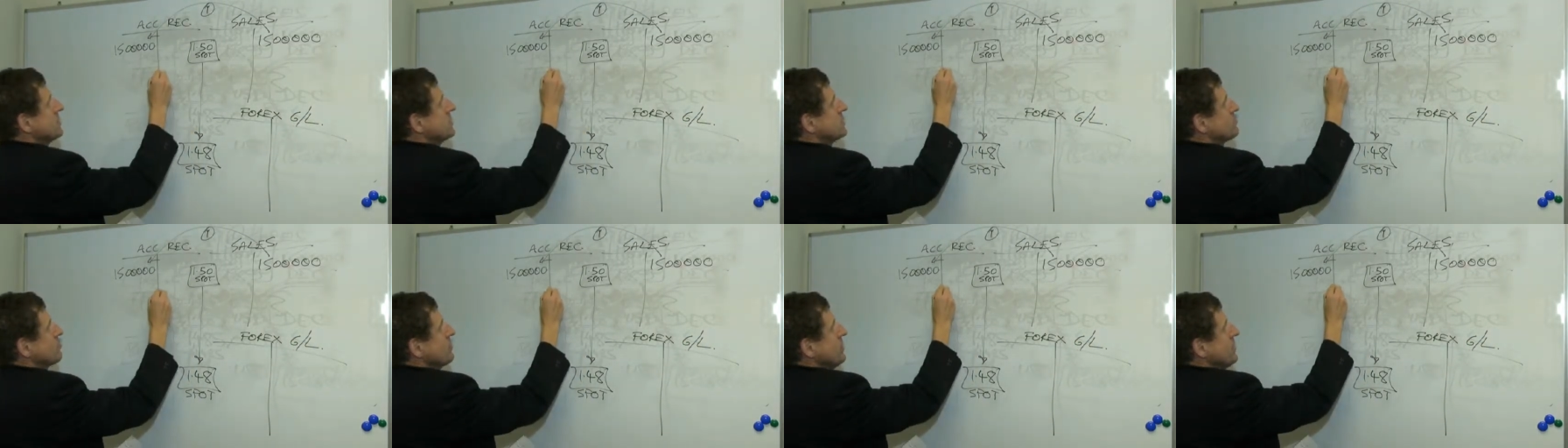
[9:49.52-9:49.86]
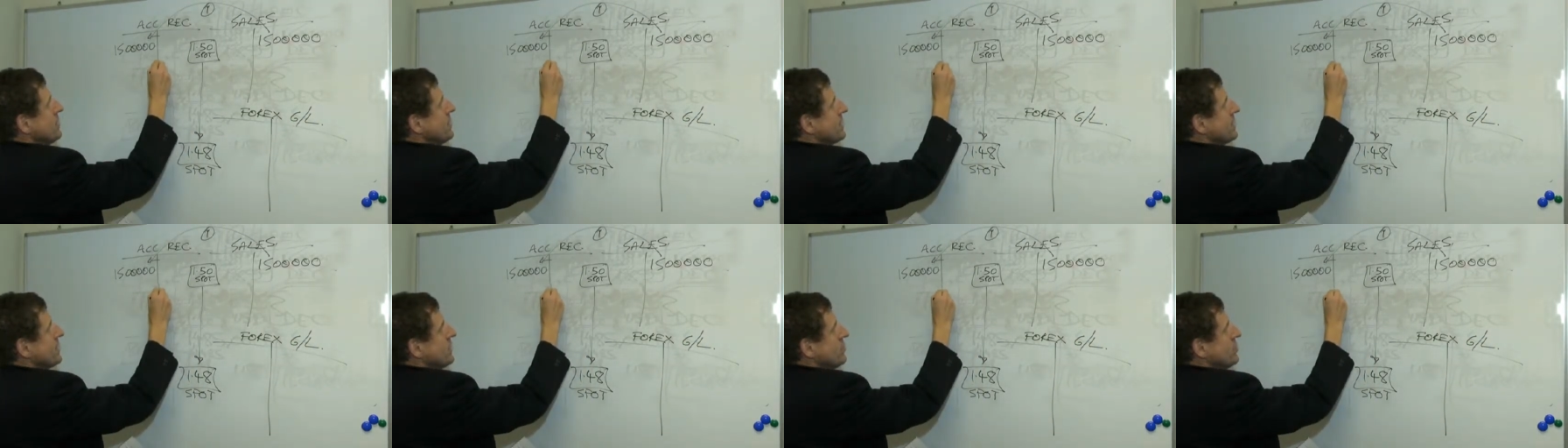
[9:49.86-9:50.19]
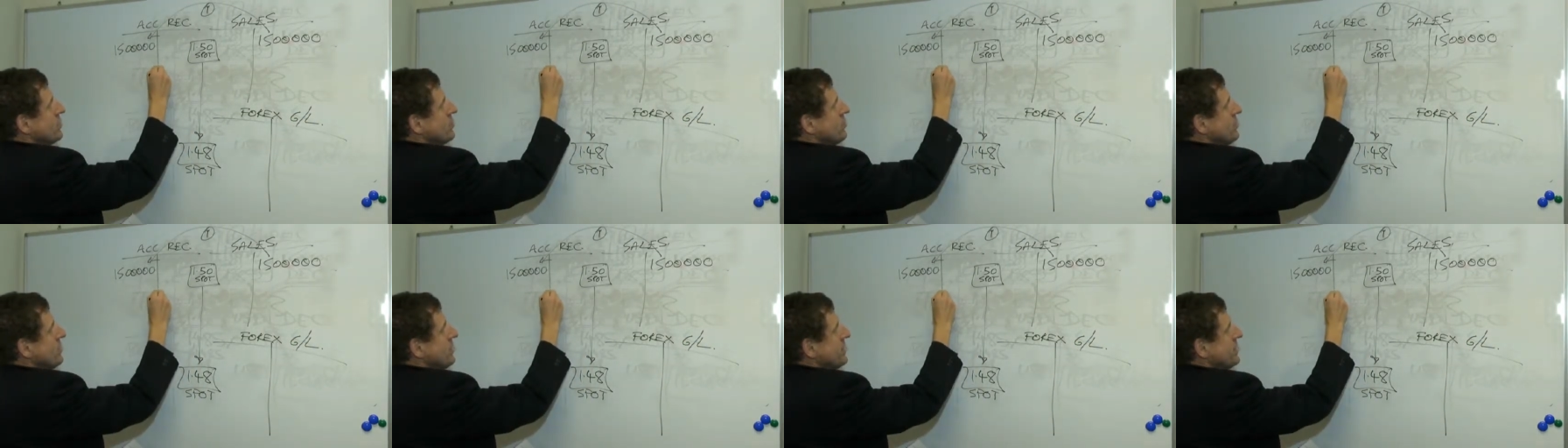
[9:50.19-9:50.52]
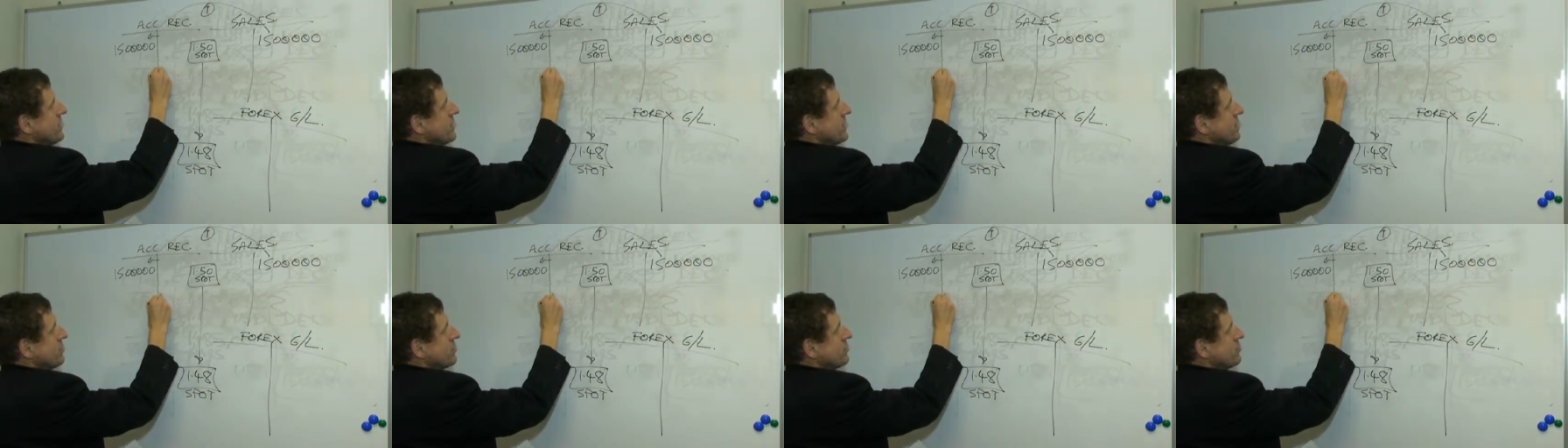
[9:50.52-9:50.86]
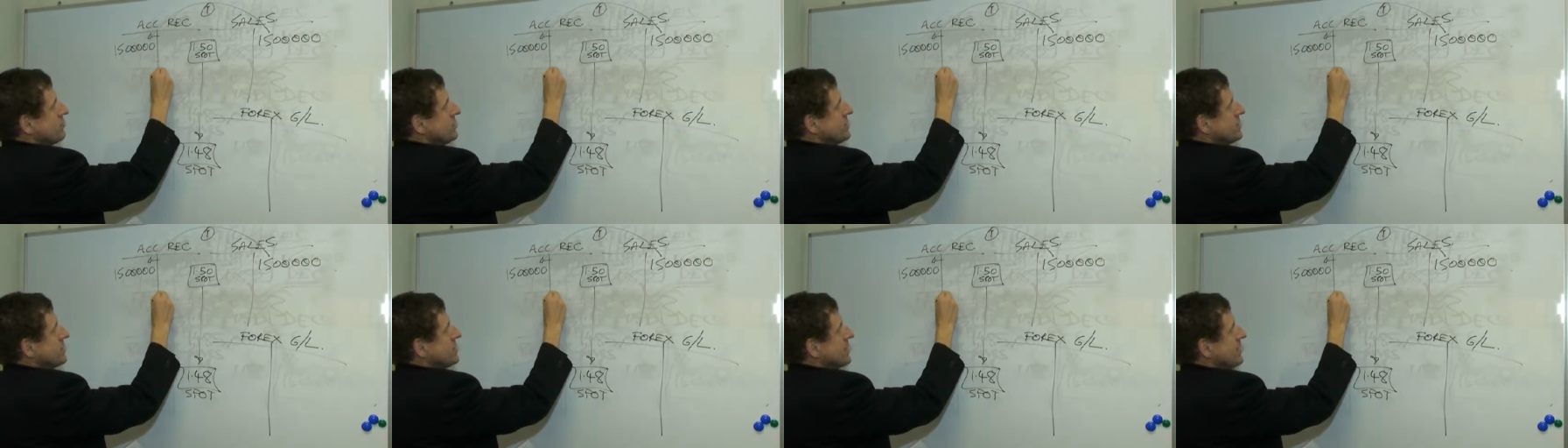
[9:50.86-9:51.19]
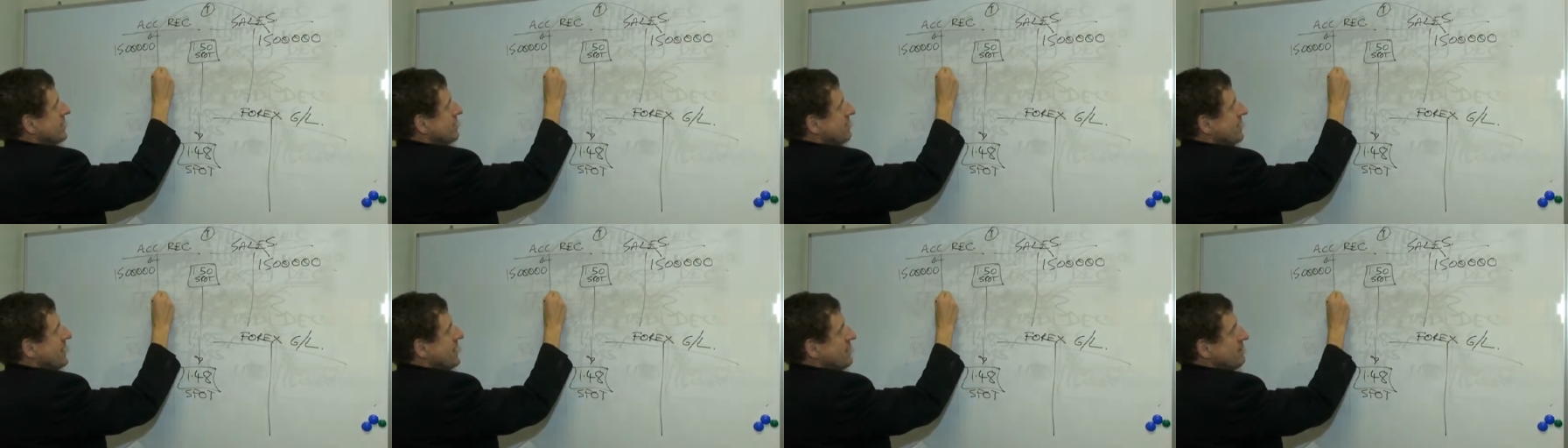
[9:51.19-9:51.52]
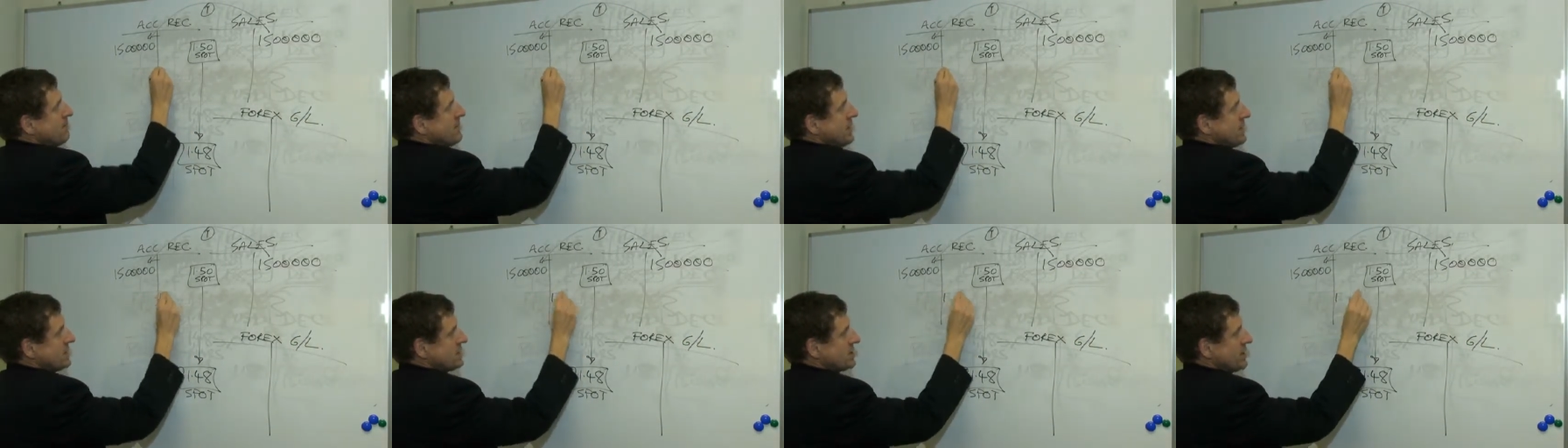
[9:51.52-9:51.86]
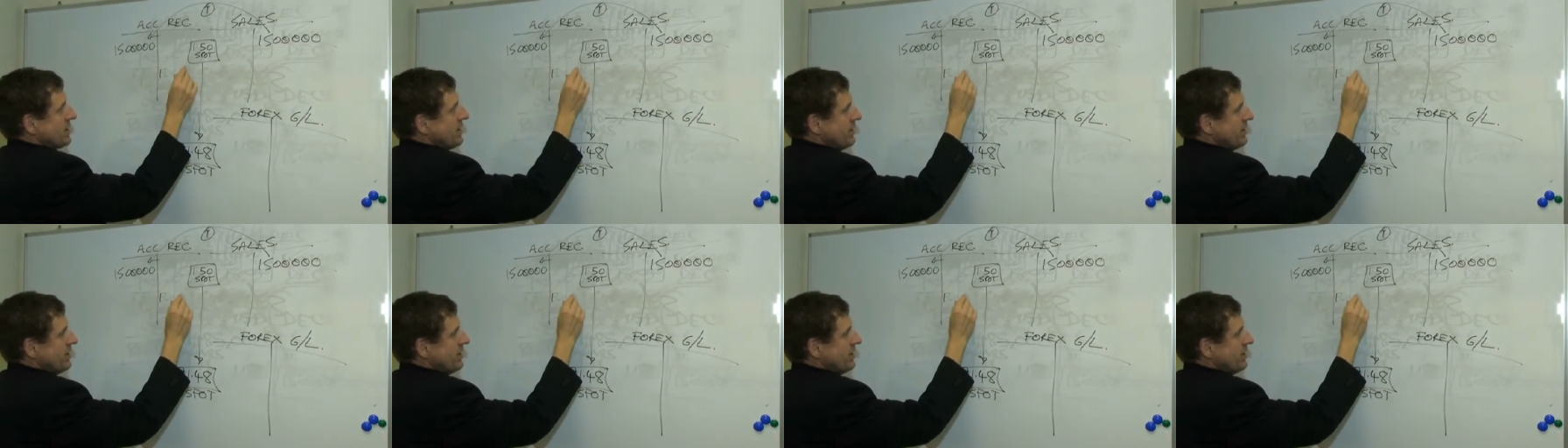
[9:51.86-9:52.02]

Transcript: Because really, you're only going to receive how much?